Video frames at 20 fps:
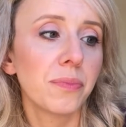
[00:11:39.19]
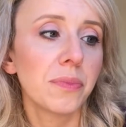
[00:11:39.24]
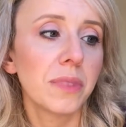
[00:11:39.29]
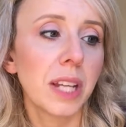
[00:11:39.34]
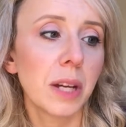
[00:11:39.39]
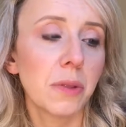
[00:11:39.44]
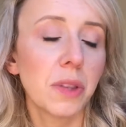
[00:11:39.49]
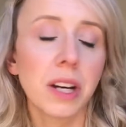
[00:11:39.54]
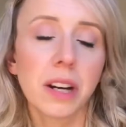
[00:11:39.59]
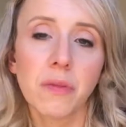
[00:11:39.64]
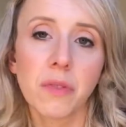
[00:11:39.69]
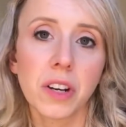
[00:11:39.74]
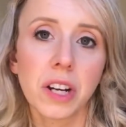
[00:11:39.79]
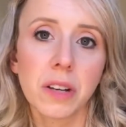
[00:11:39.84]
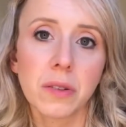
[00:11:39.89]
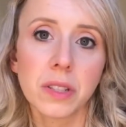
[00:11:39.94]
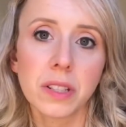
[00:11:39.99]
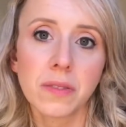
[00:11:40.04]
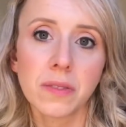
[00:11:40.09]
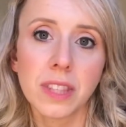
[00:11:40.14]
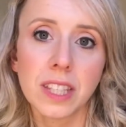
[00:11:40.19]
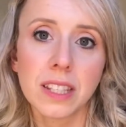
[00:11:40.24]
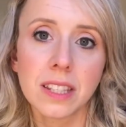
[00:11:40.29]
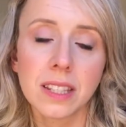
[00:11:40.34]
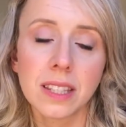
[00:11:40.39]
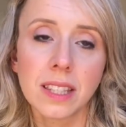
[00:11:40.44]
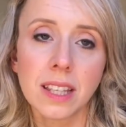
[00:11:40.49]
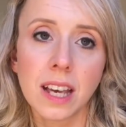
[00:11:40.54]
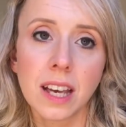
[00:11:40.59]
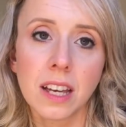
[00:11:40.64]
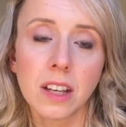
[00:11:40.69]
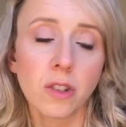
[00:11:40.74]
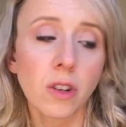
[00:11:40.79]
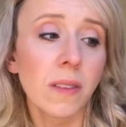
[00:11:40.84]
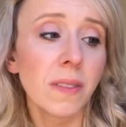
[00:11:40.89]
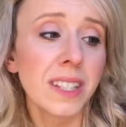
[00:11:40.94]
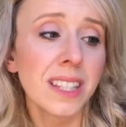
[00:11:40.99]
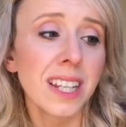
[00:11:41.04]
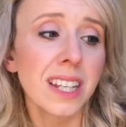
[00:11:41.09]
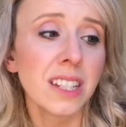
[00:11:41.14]
Now that I've run out of this
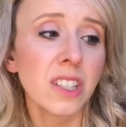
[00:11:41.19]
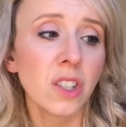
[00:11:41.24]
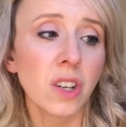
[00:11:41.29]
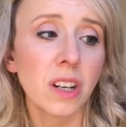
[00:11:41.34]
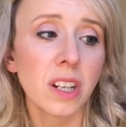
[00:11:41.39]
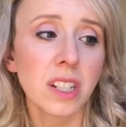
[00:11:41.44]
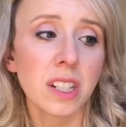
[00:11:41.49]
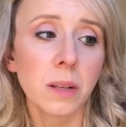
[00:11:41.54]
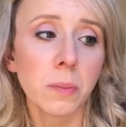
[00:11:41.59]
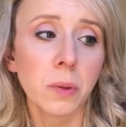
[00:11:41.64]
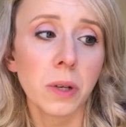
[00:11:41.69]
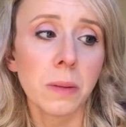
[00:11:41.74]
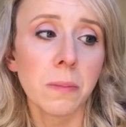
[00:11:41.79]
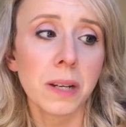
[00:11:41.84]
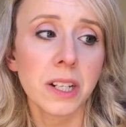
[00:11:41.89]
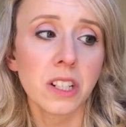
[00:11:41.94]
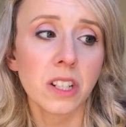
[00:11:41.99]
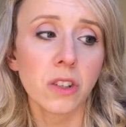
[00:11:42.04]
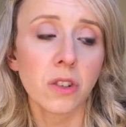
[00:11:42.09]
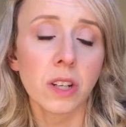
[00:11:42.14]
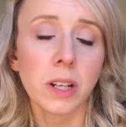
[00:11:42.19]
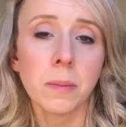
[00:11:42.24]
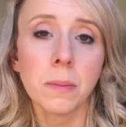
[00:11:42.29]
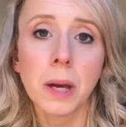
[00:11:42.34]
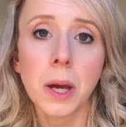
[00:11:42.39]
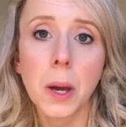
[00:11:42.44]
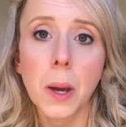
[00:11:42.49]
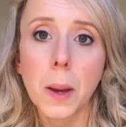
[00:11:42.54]
travel size Charlotte Tilbury Magic Cream,